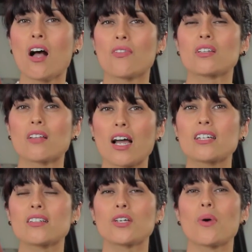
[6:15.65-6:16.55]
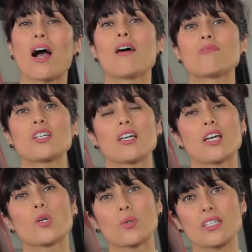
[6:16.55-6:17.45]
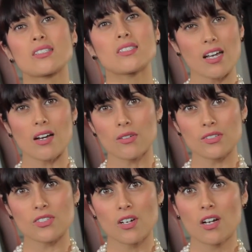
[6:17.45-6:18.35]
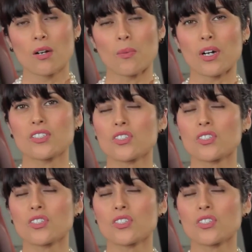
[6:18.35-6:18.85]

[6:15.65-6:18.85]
the likely you have to increase sales, right?